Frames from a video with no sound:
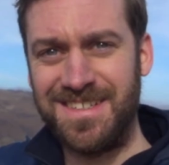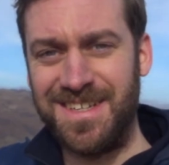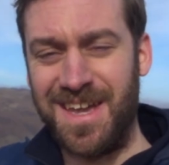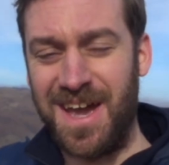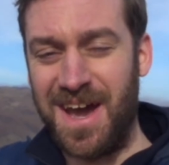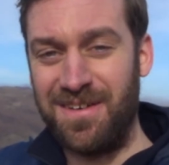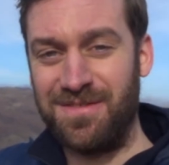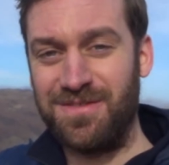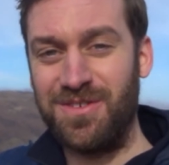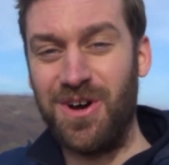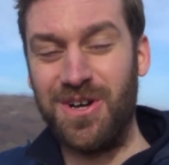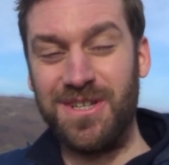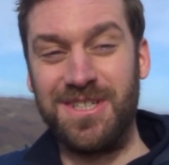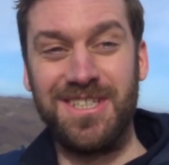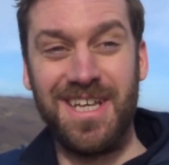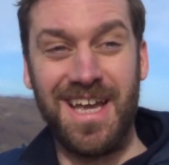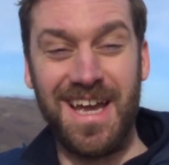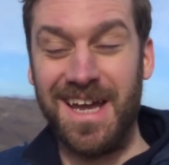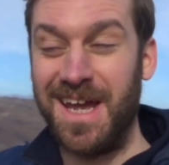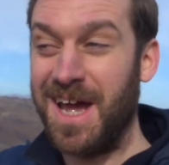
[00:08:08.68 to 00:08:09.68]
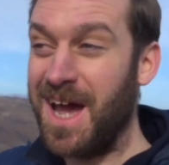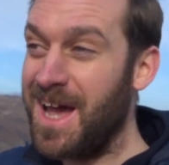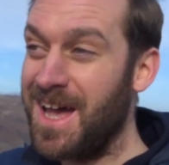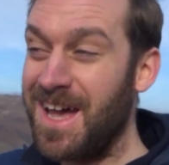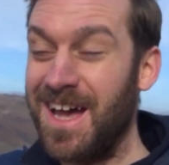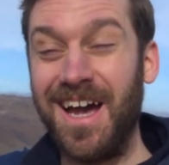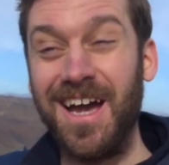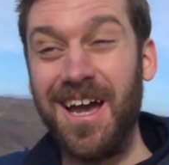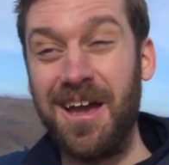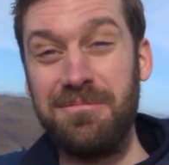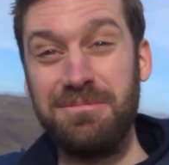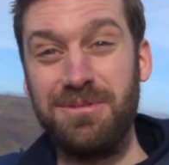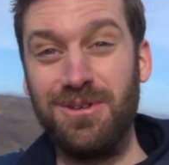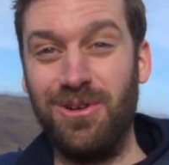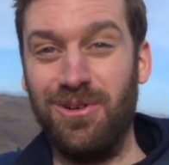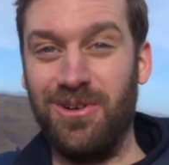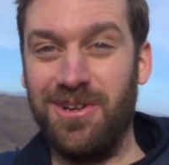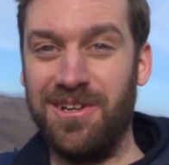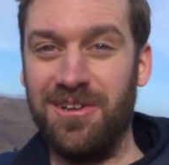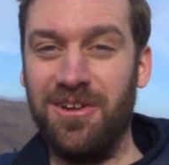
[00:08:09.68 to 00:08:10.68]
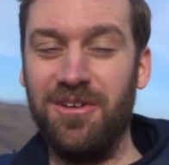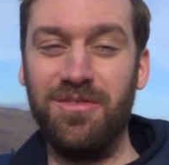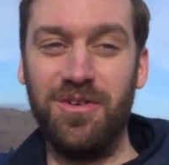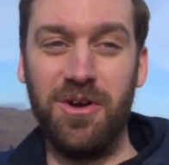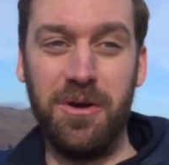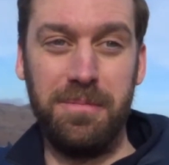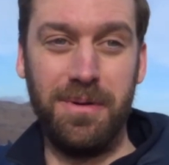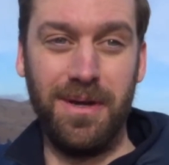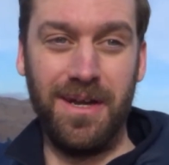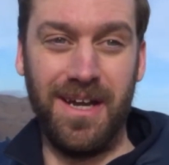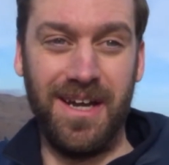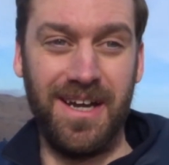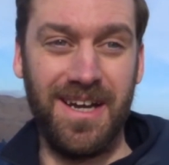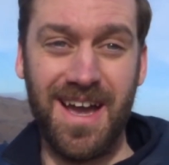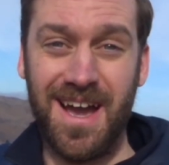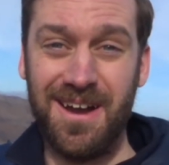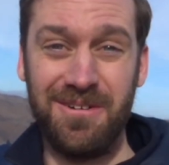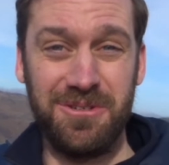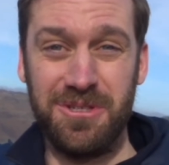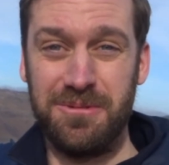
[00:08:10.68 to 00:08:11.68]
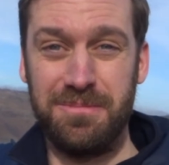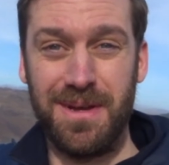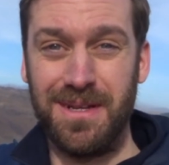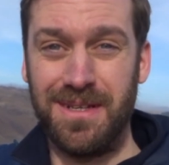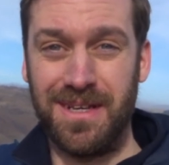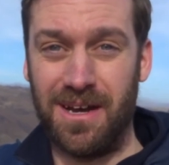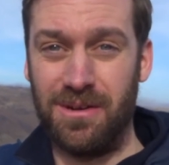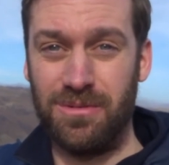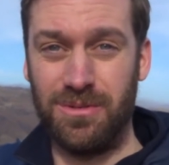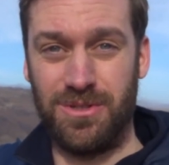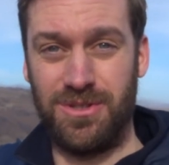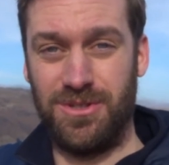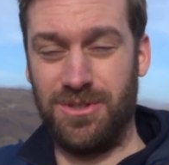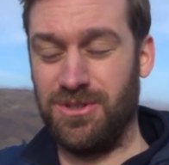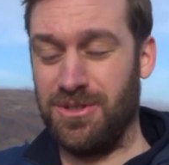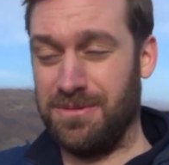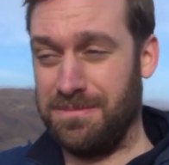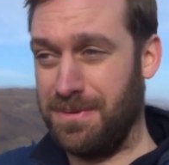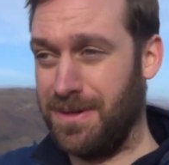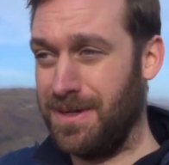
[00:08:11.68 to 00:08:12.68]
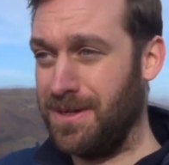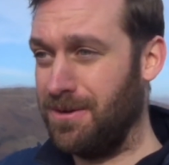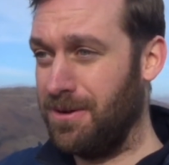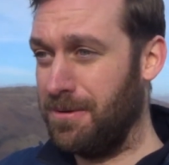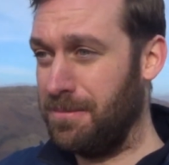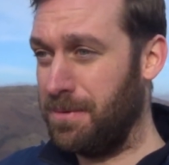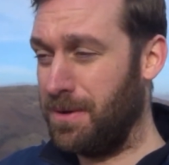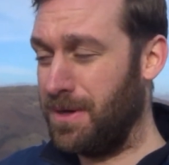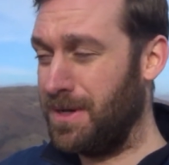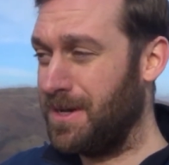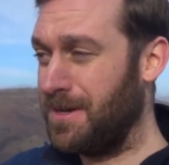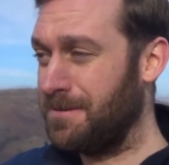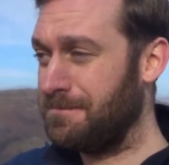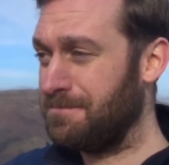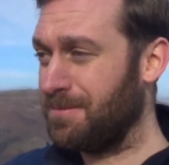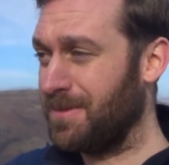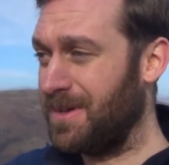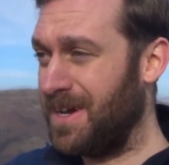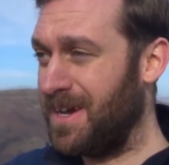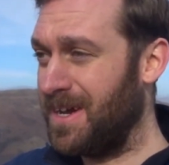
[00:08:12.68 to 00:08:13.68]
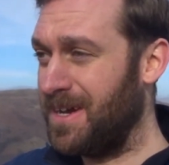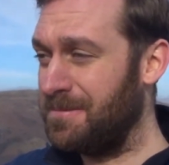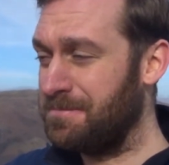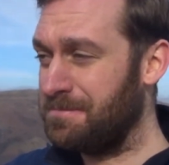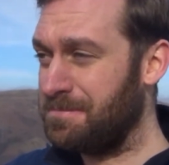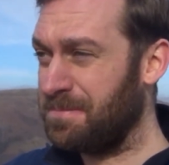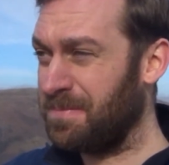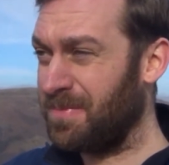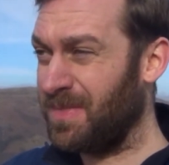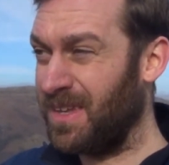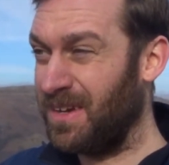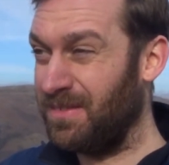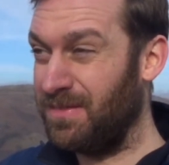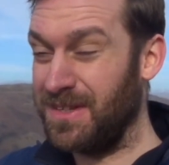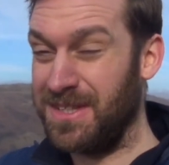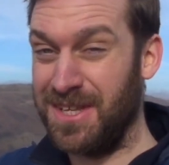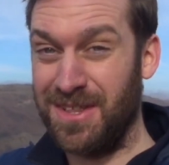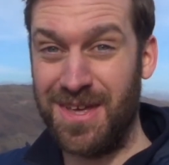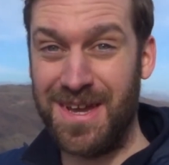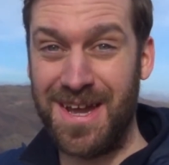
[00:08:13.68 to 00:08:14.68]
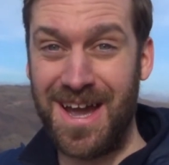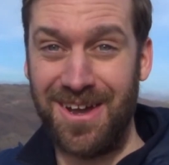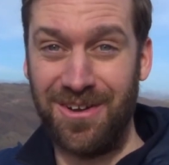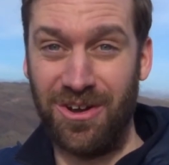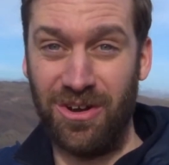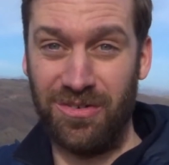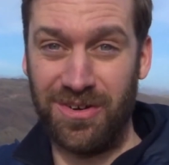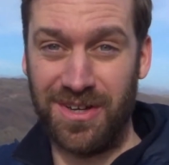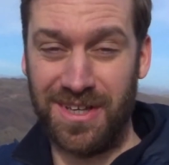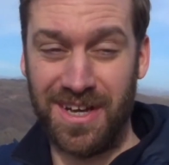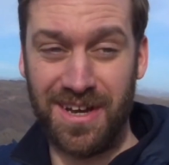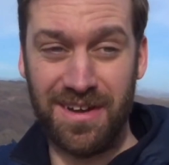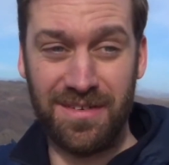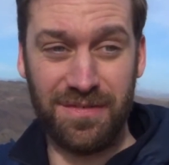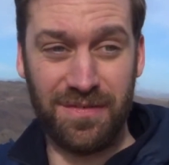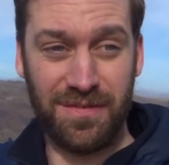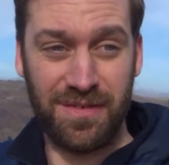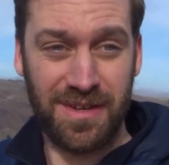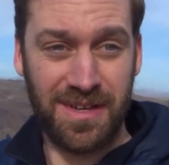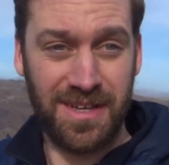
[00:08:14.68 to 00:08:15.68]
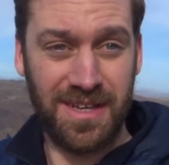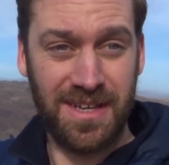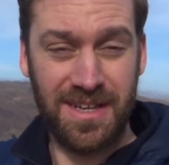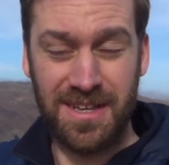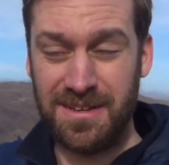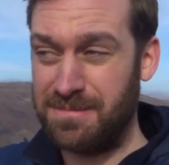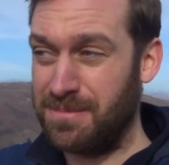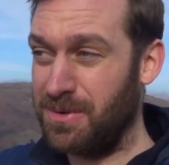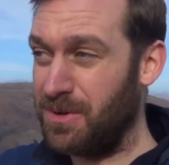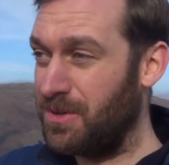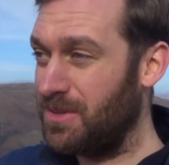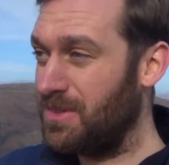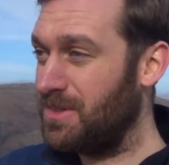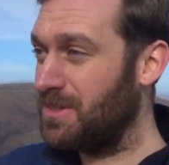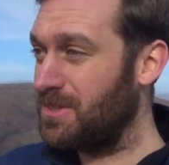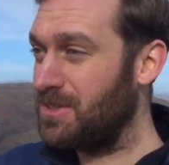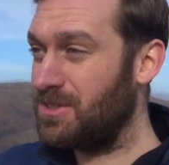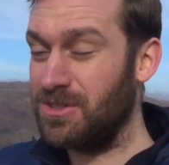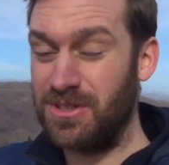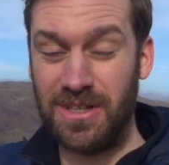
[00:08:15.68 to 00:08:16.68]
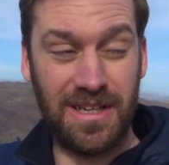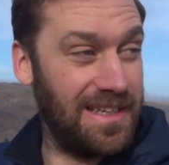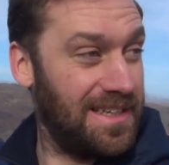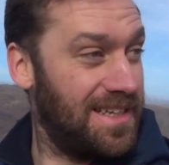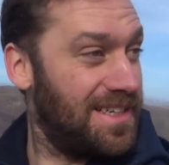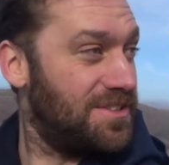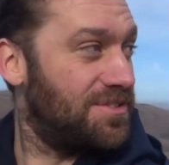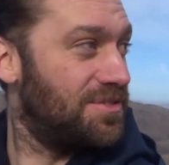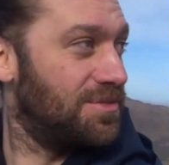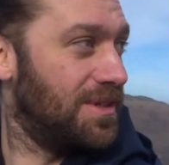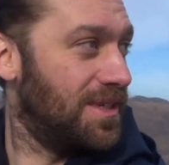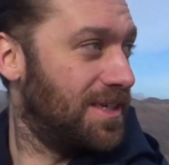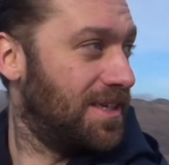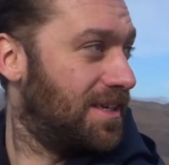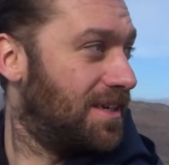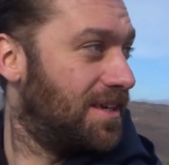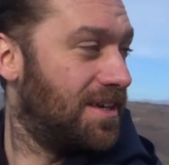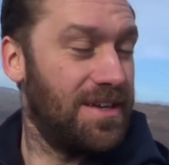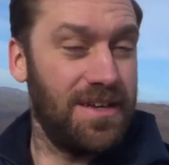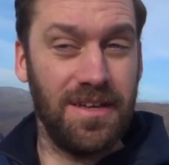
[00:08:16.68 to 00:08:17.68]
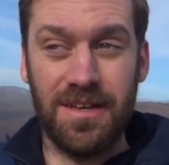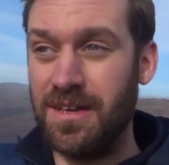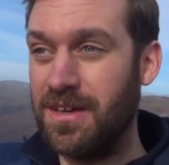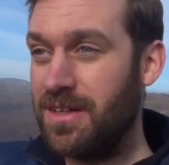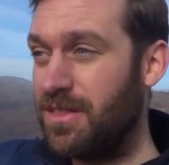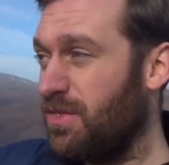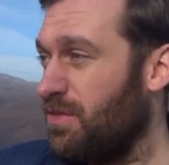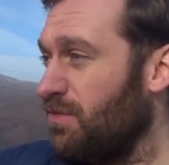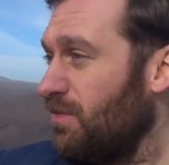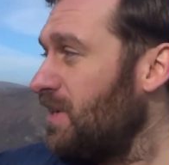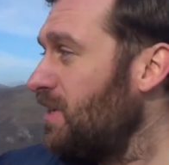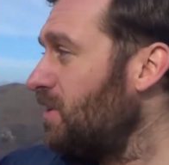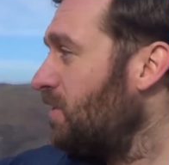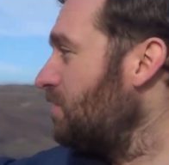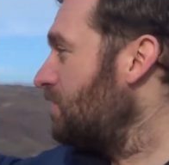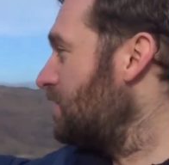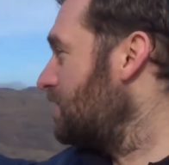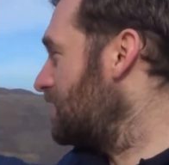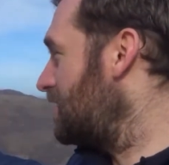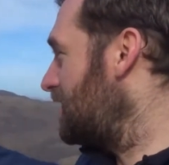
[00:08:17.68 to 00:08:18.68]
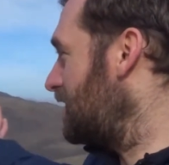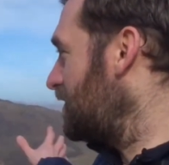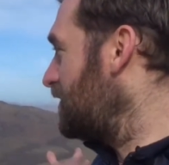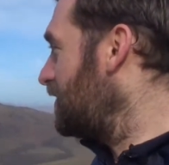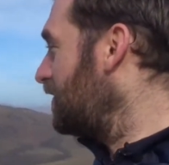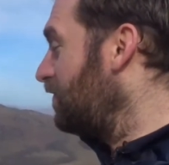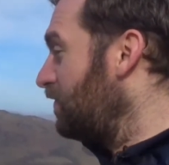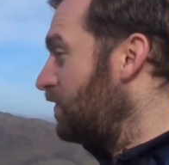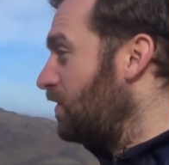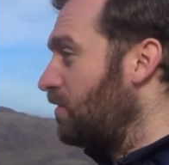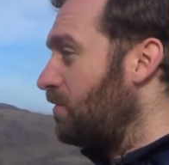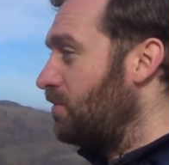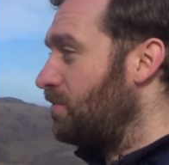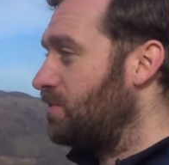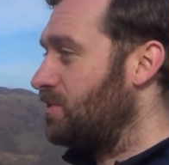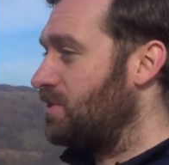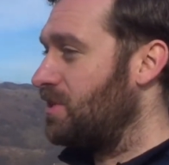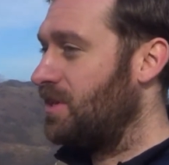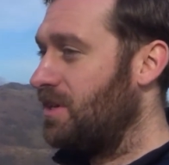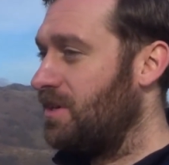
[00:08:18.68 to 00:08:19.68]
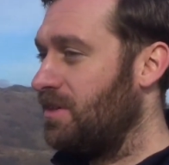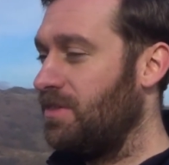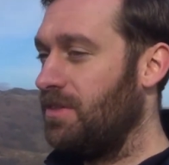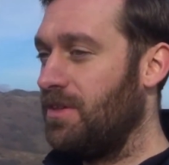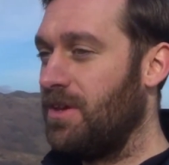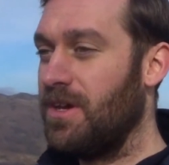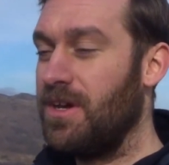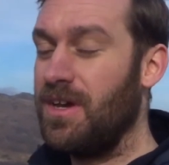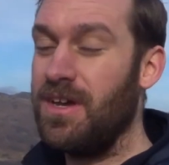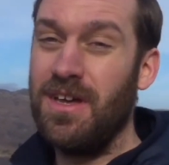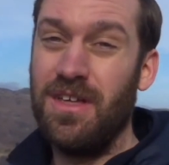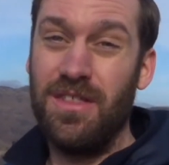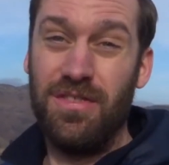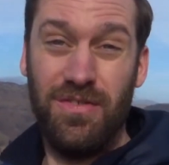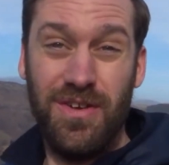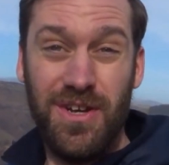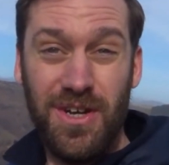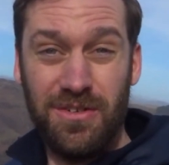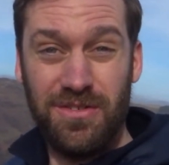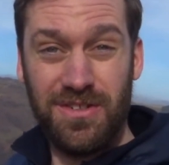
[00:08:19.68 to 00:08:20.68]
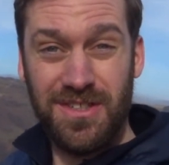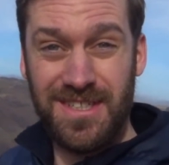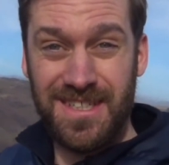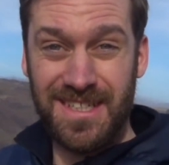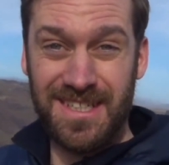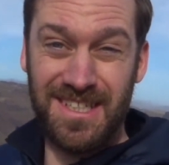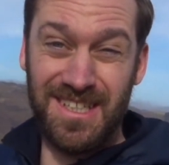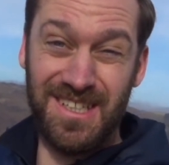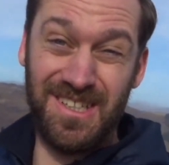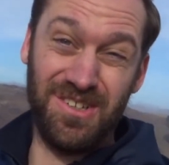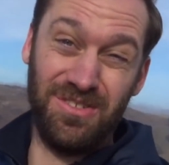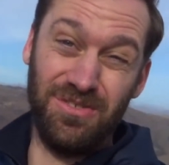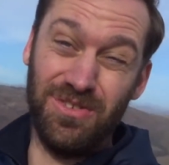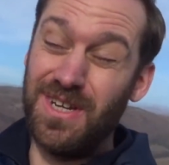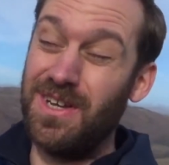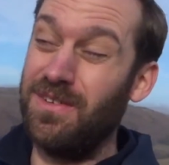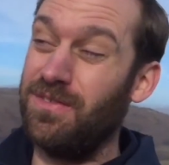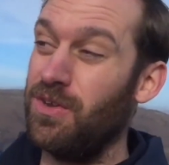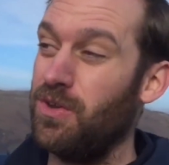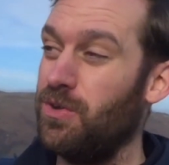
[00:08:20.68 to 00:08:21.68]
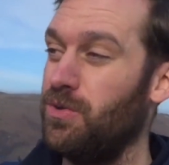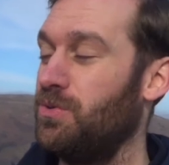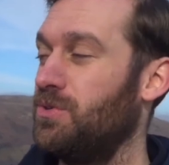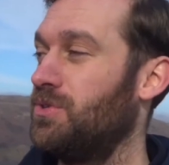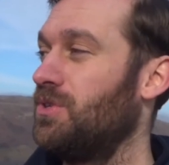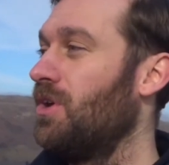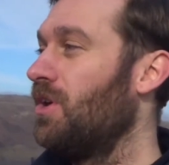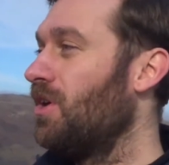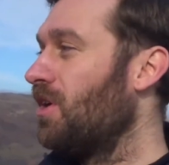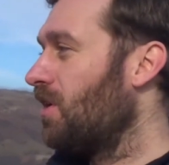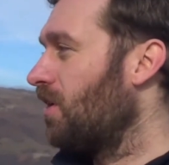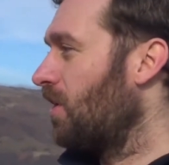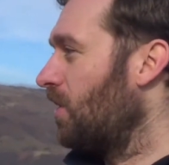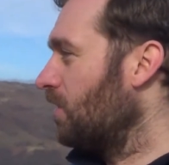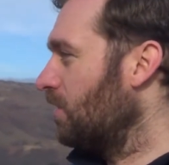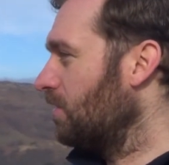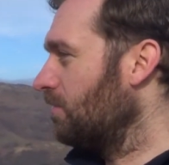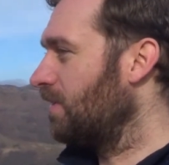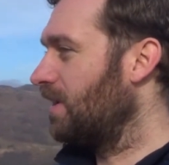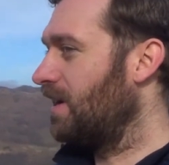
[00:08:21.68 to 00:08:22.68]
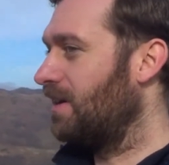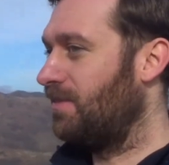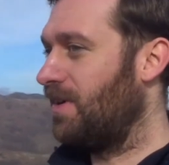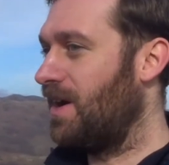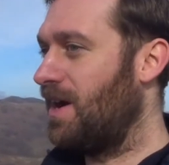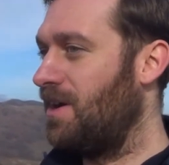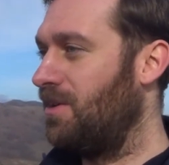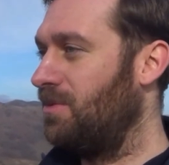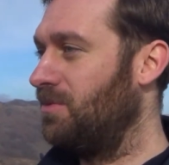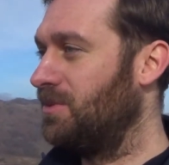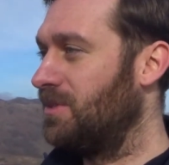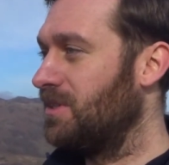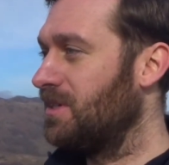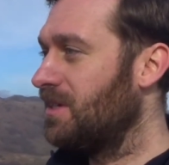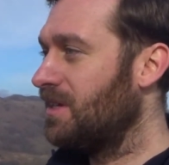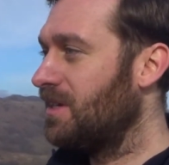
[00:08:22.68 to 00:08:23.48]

Yeah, I've got to say, I absolutely love it up here. I could spend hours just up here. In fact, I think I already have. But there's just literally 360 views, 360 degree views all the way around.